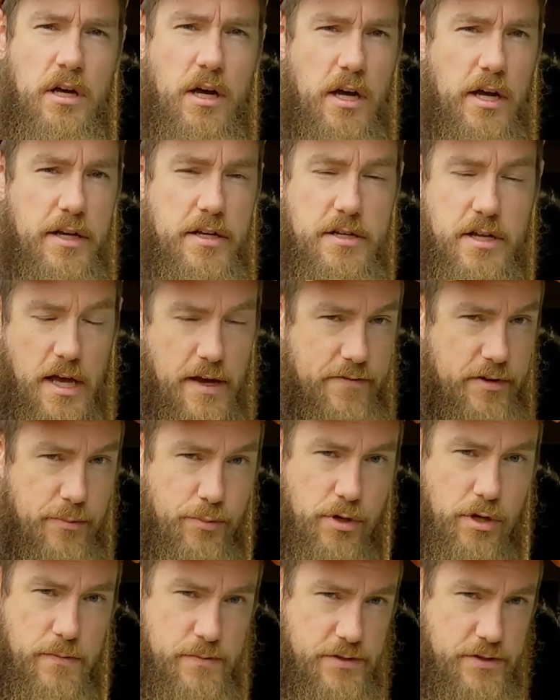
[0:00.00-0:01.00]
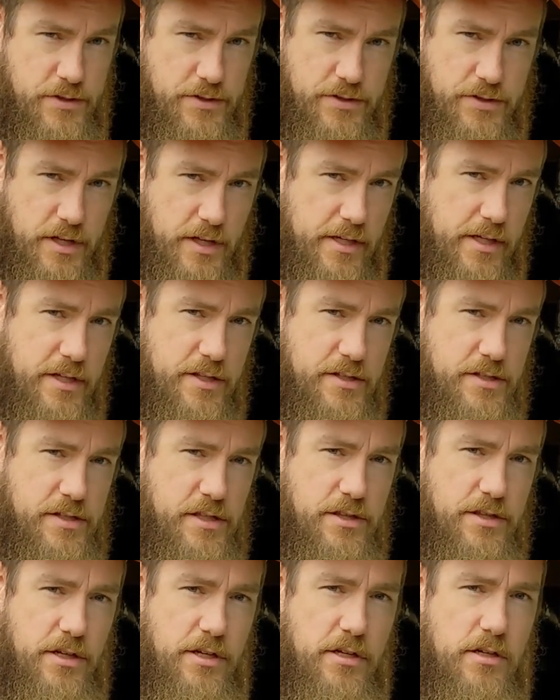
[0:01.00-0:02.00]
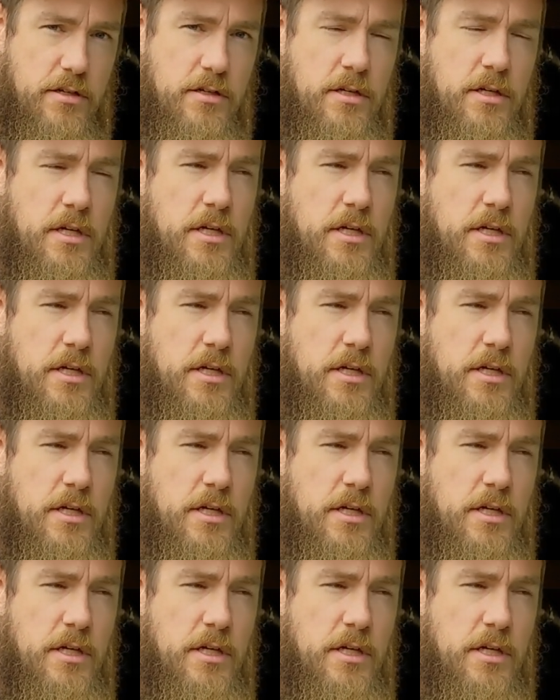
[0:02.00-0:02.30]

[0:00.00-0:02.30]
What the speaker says: I didn't have any problems just letting it sit there.